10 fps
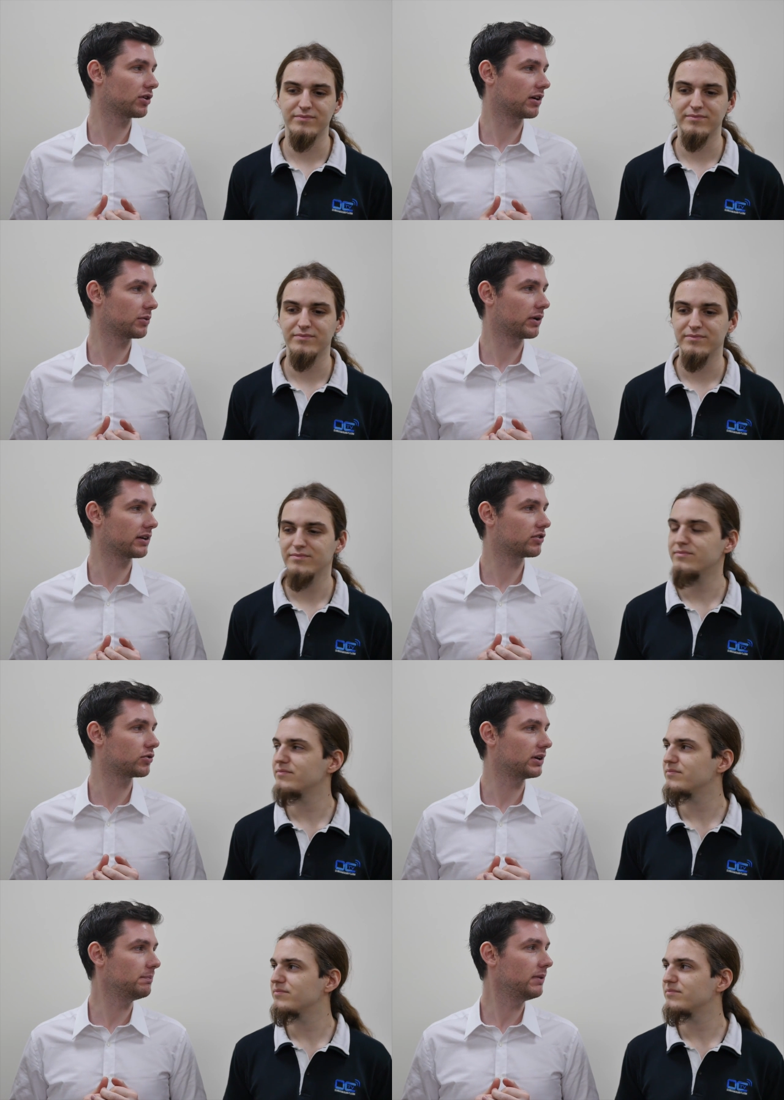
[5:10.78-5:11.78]
Speaker 1: Hardware
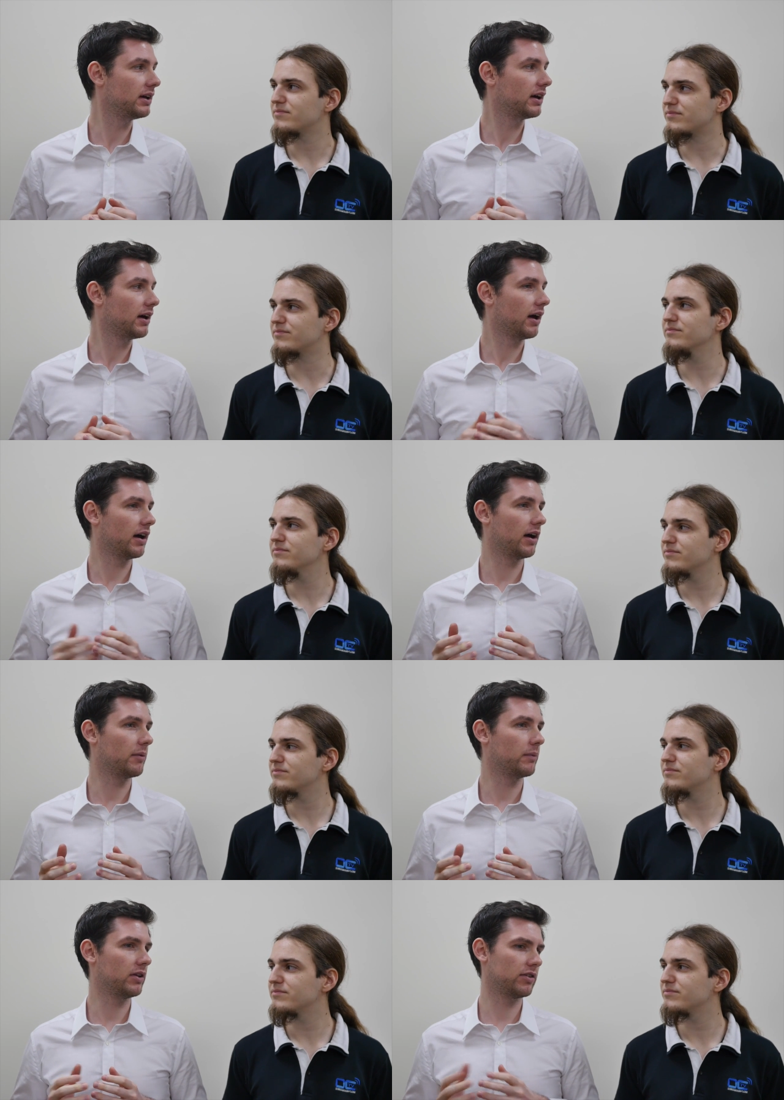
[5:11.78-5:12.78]
Extreme. Mm-hmm.
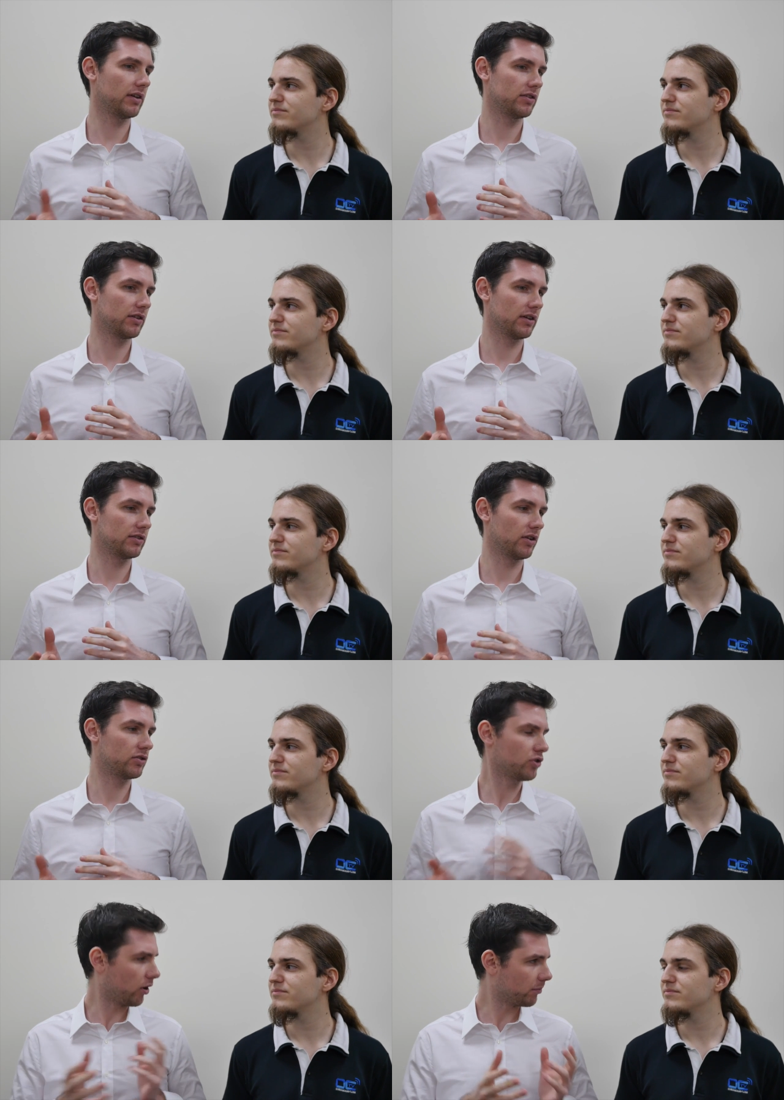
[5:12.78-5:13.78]
Um, it's it's uh,
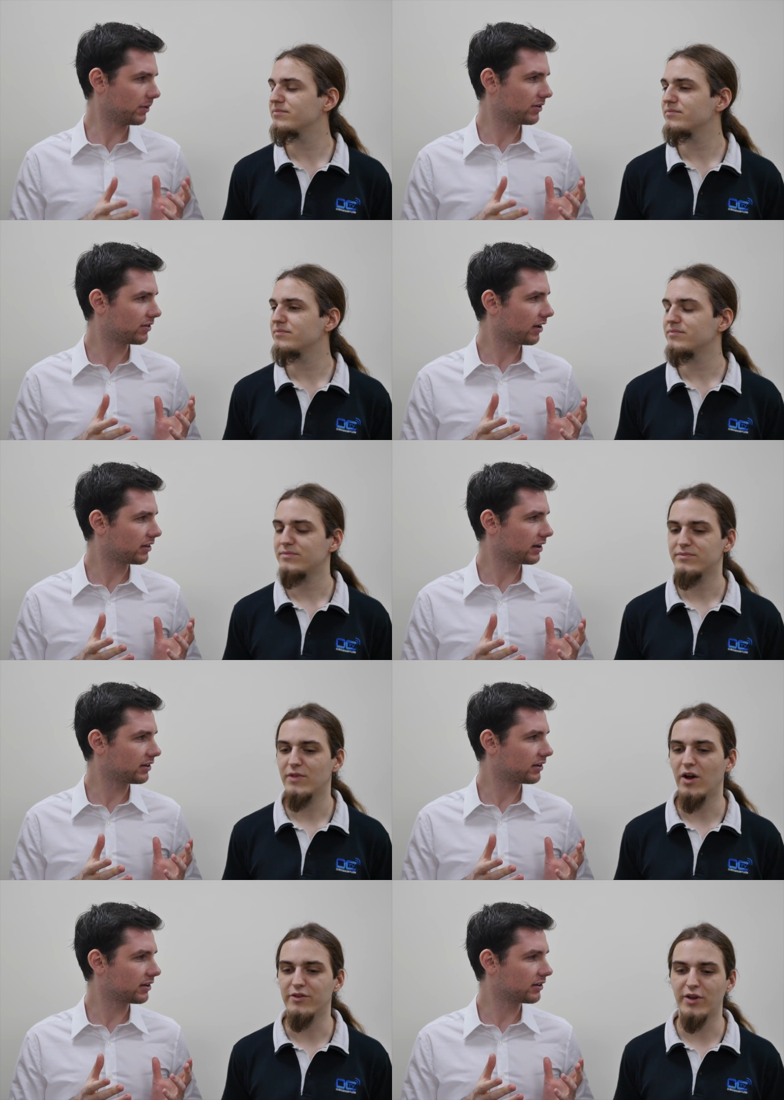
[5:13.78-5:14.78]
the Tom is I
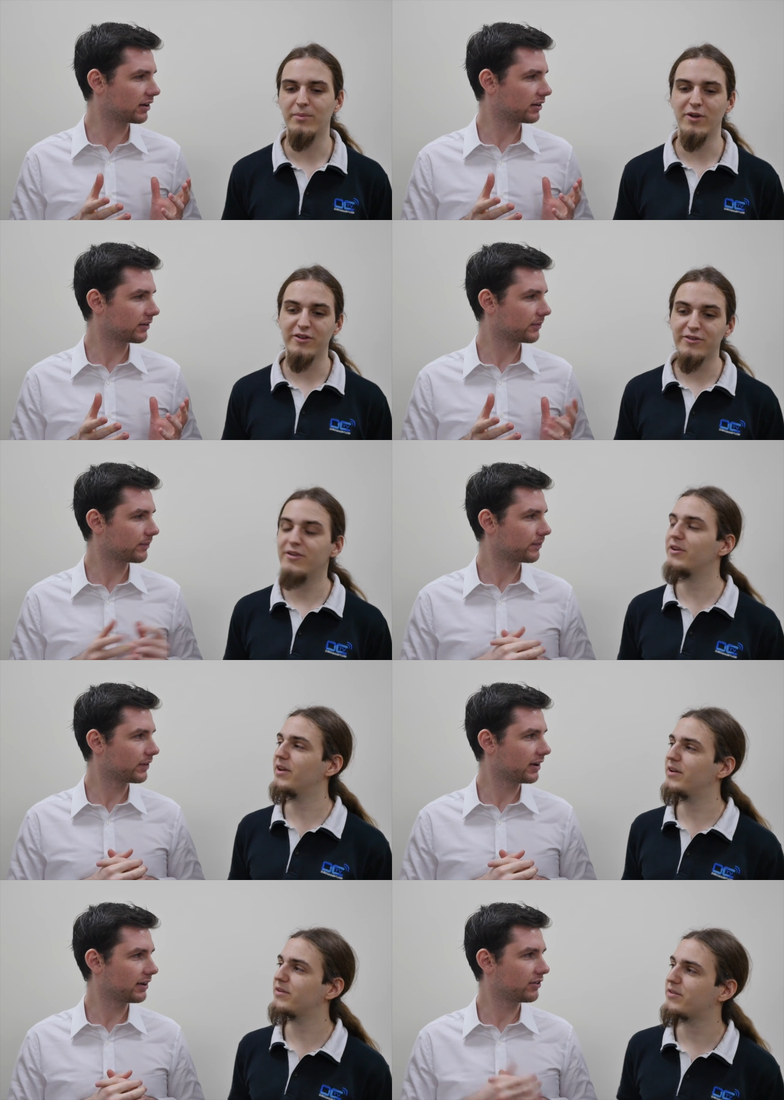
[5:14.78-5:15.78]
think uh, the, Tom the, Lasker,
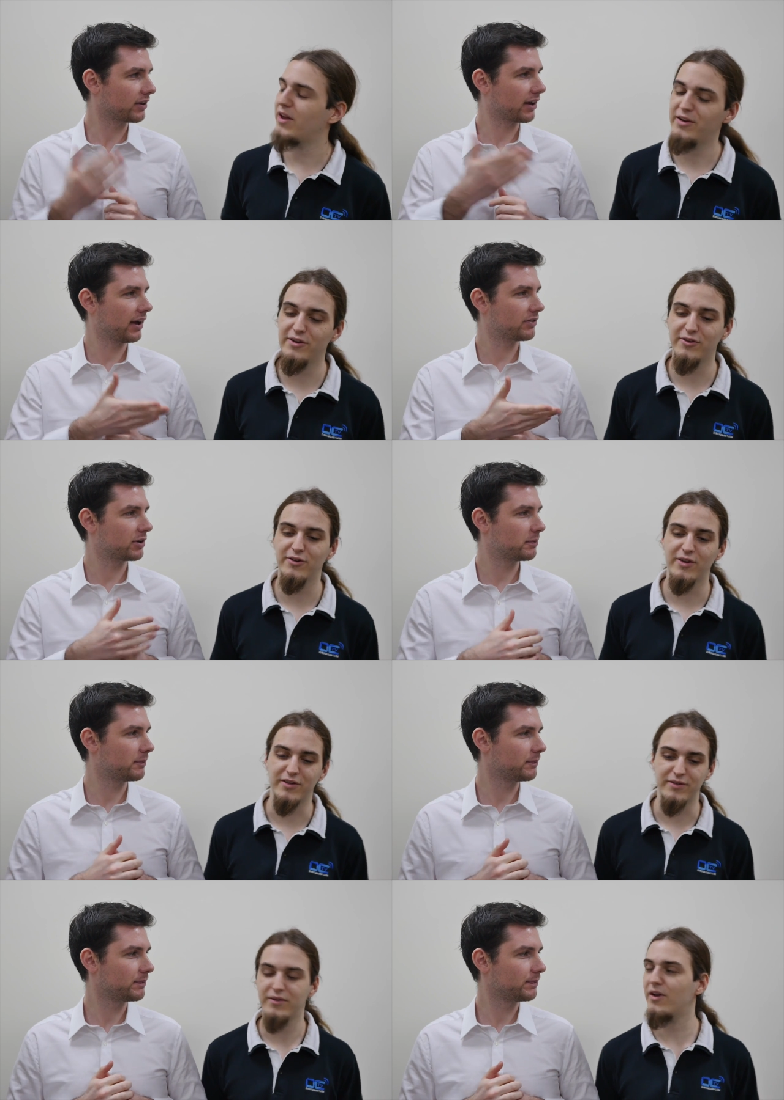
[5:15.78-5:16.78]
yeah, he's the editor
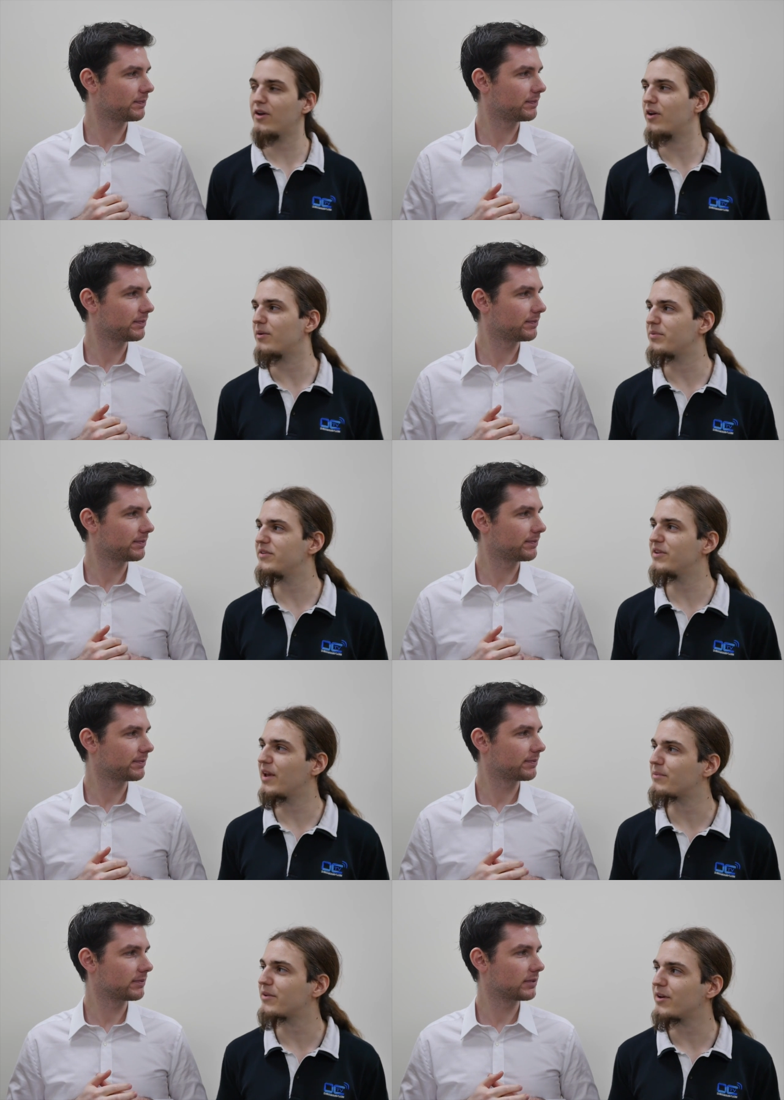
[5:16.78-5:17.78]
guy
Speaker 2: from, at
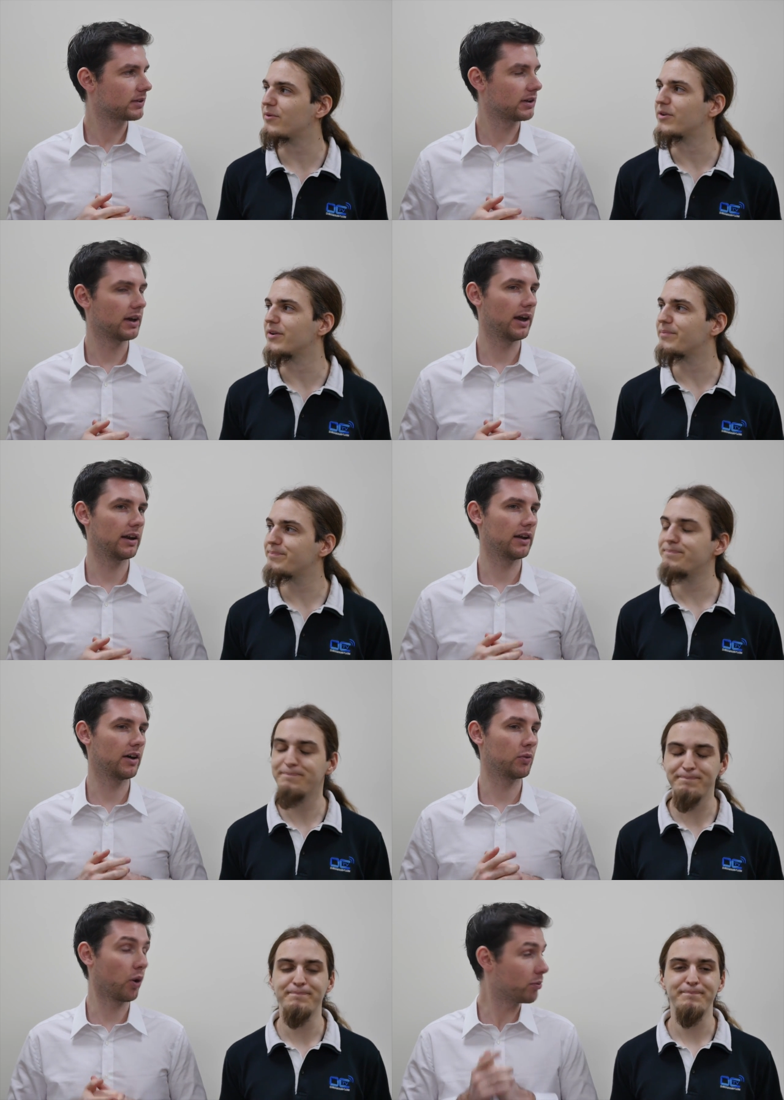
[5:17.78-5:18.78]
PC Games Hardware. Yeah,
Speaker 1: and
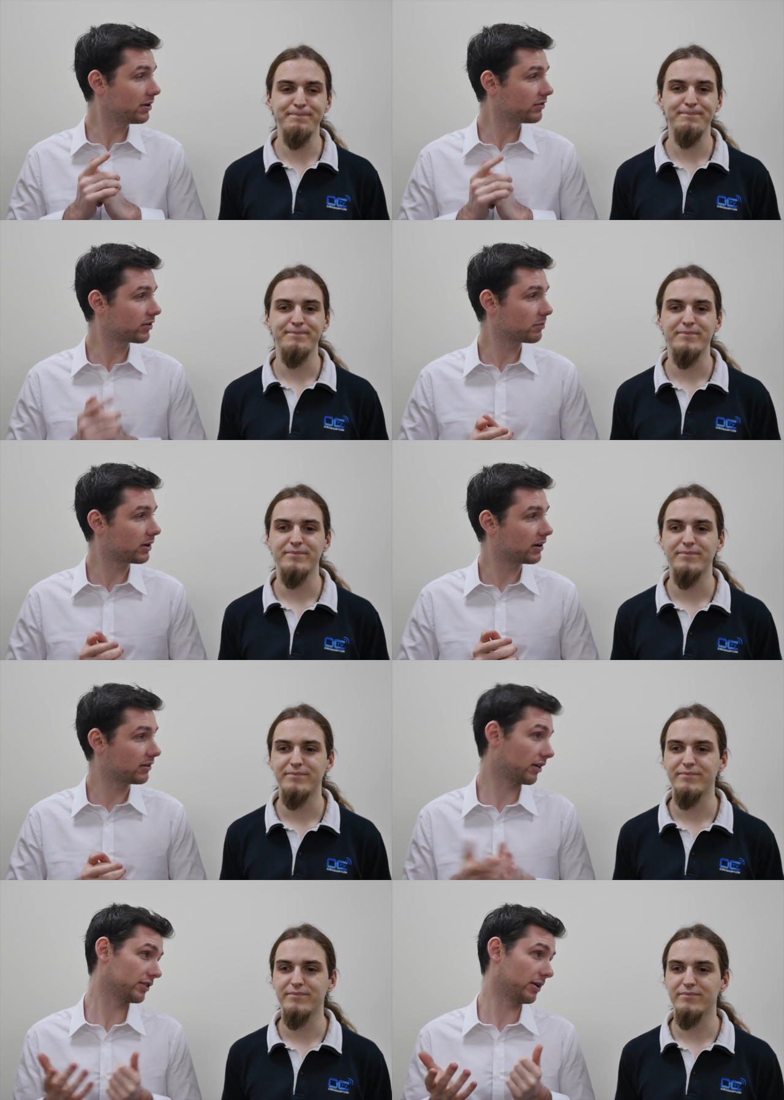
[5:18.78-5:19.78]
Roman from
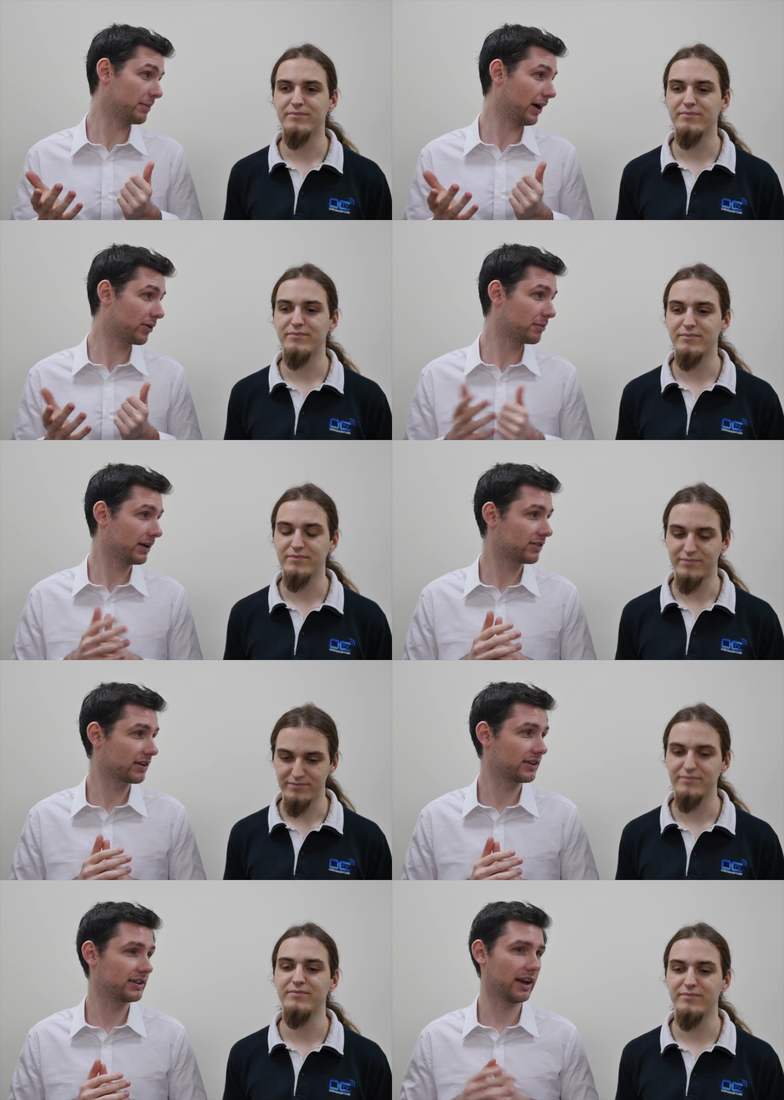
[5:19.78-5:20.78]
the der8auer
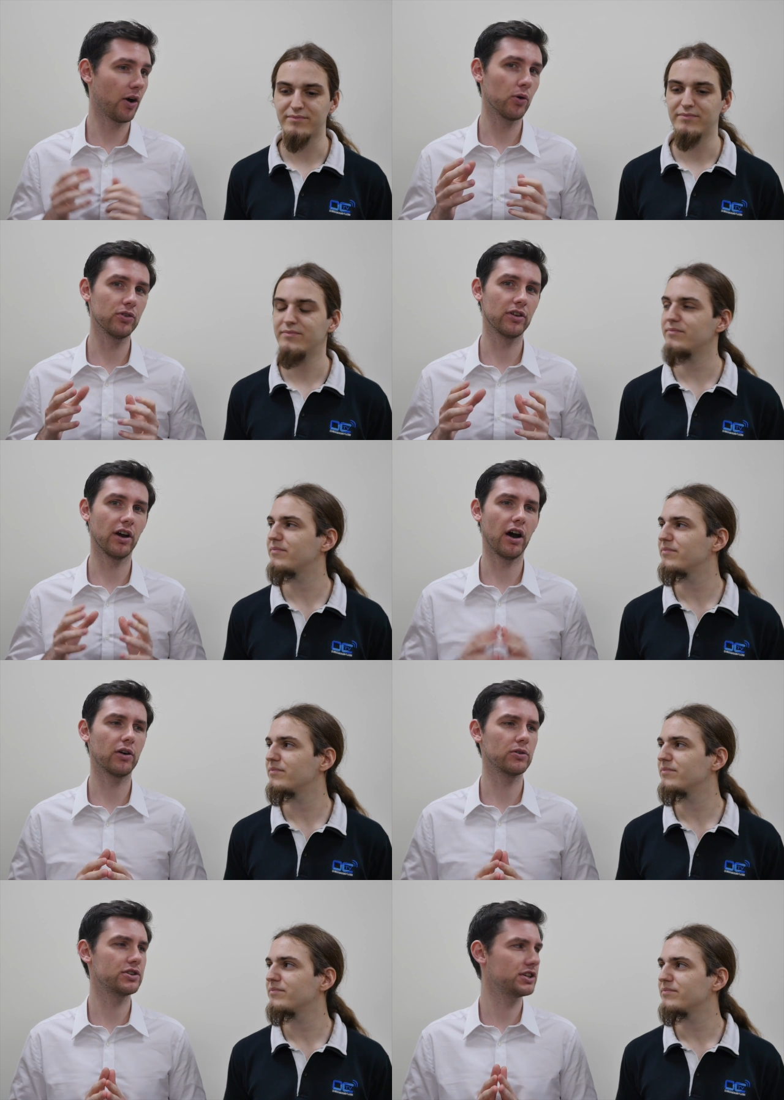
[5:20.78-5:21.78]
basically they host the
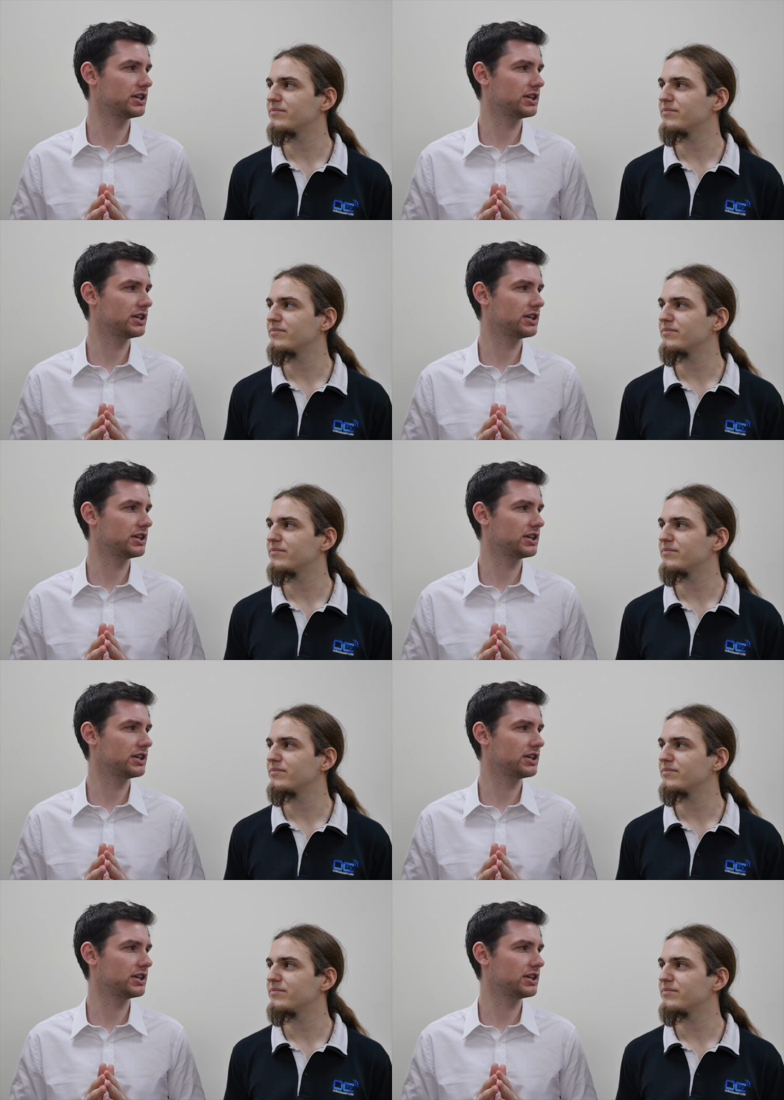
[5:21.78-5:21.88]
ROG